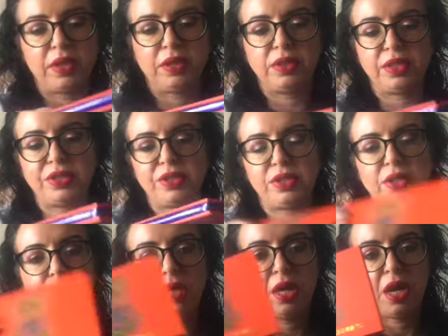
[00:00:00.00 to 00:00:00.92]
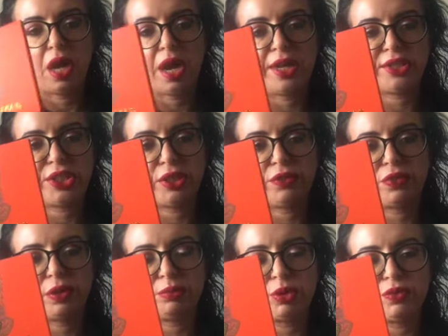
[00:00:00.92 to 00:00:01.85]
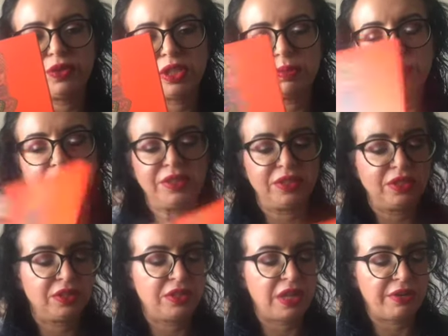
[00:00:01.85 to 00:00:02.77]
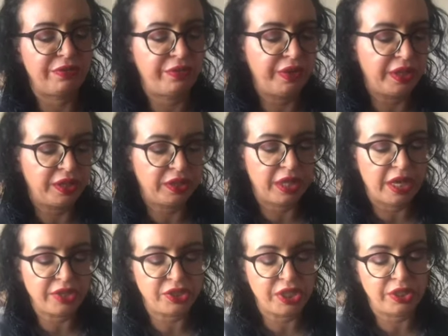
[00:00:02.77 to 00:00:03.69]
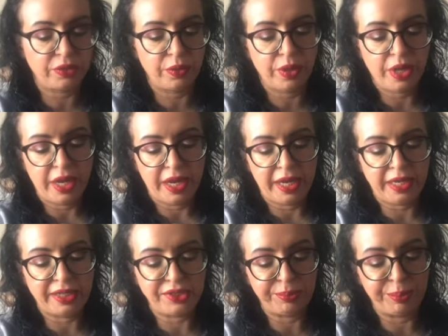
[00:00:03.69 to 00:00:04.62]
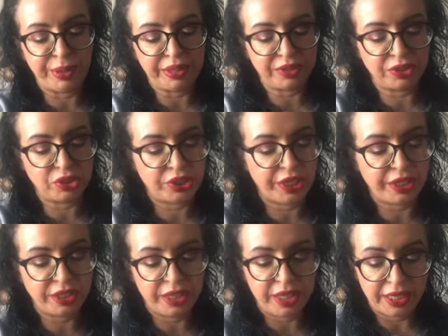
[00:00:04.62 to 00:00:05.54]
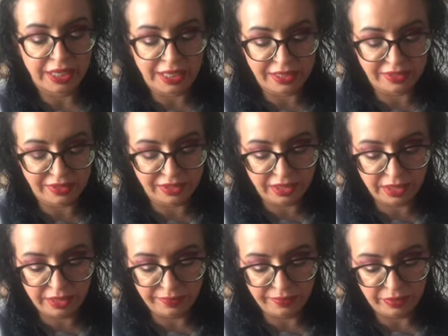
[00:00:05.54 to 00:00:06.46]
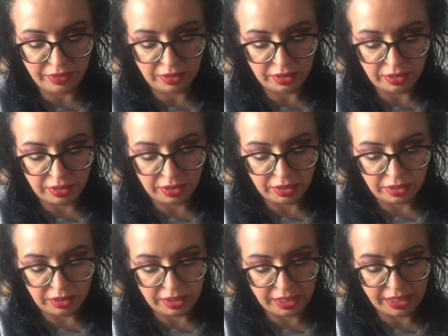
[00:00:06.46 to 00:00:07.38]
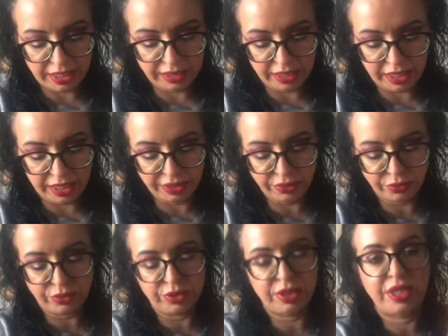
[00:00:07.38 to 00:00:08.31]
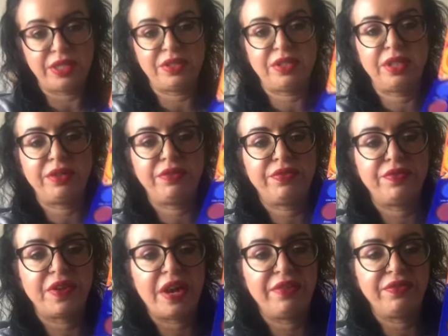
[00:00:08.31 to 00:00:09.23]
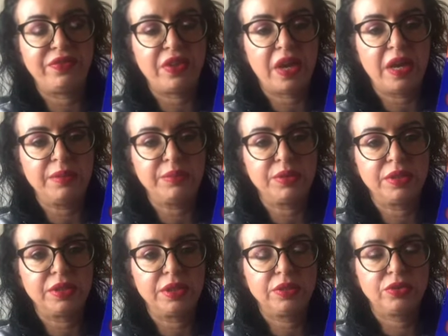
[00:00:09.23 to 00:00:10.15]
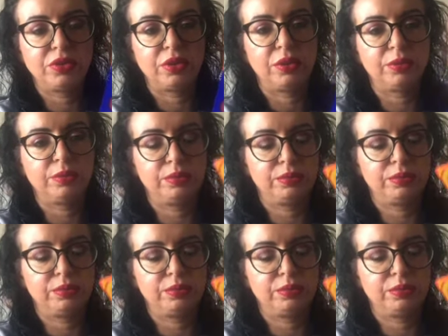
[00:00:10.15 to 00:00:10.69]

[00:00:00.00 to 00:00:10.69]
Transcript: this eyeshadow from Juvia's Place. This is a freak eyeshadow, and I picked the shade Kissy. And I used Kissy 5 times. So,